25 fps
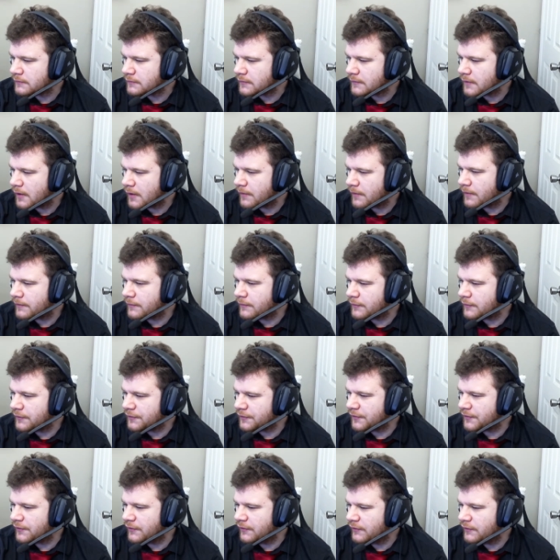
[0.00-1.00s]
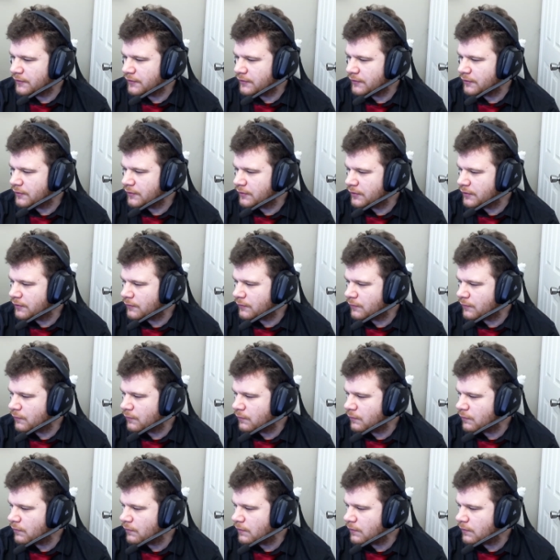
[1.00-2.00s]
A little
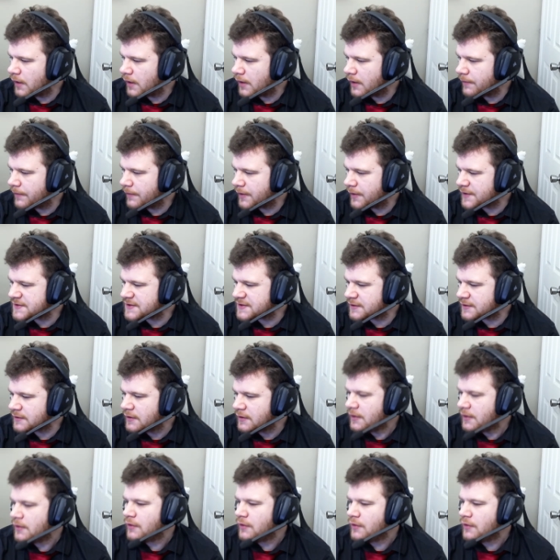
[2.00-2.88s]
busted.